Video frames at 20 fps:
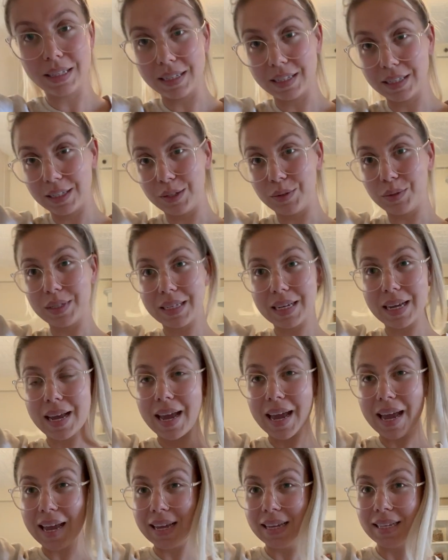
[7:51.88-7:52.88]
let's do a
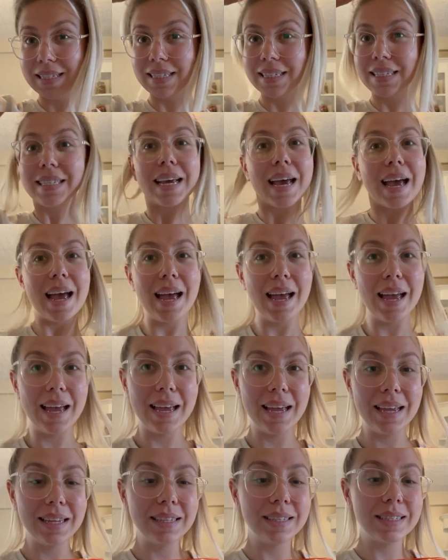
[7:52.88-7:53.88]
taste
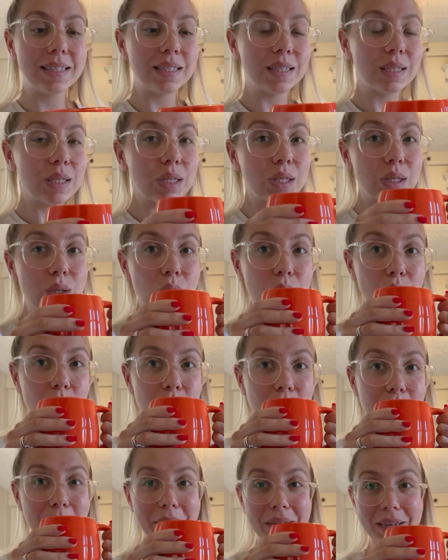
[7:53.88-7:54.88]
test.
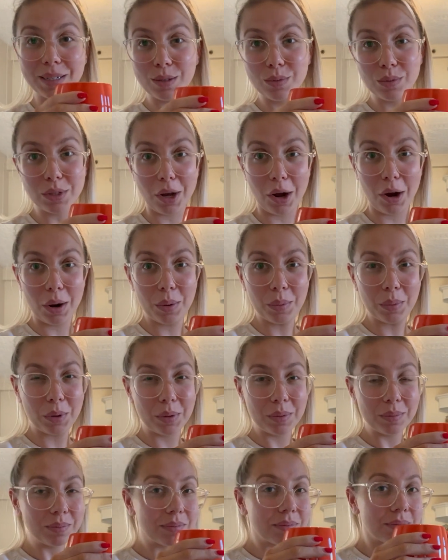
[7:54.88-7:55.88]
Imagine it was
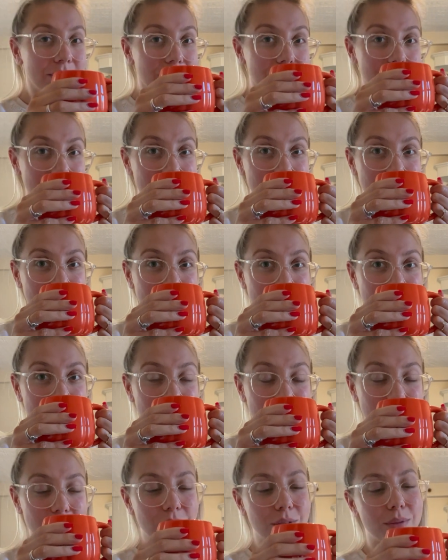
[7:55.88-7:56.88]
horrible.
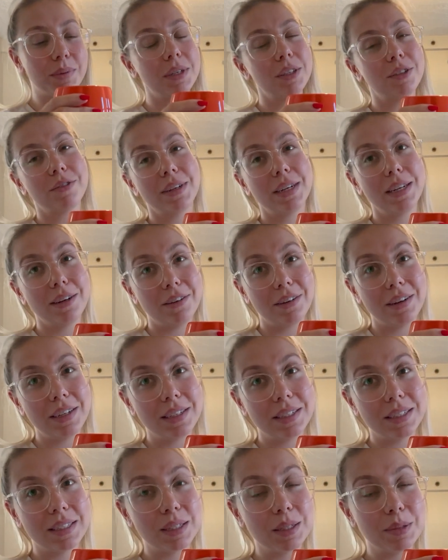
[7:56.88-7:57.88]
Oh, it smells really
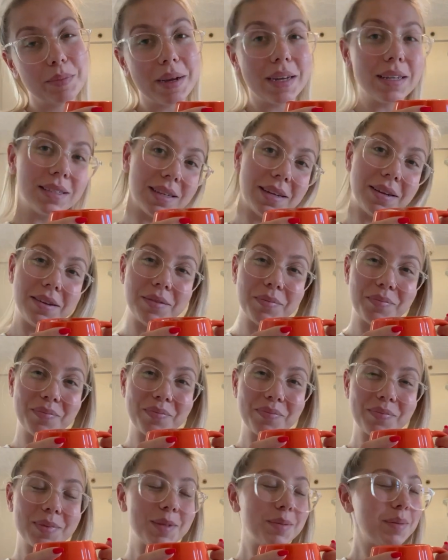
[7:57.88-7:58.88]
nice. It smells
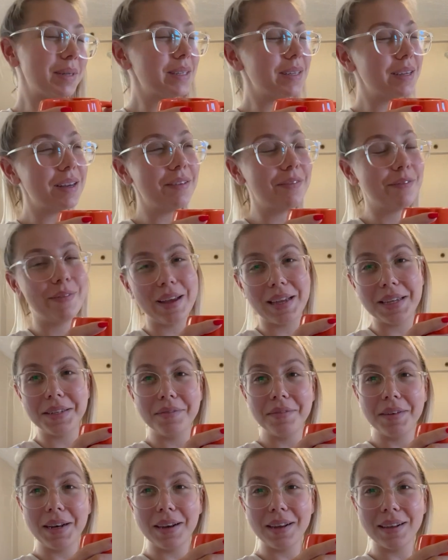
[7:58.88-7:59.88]
kind of
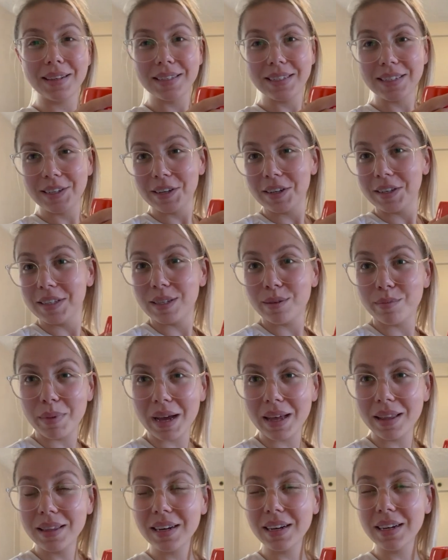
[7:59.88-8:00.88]
festive, like you can
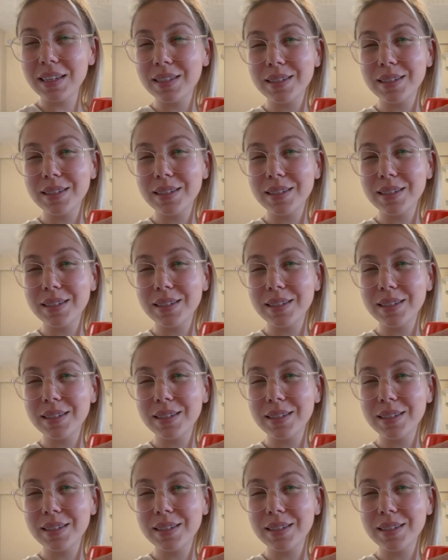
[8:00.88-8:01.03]
smell the like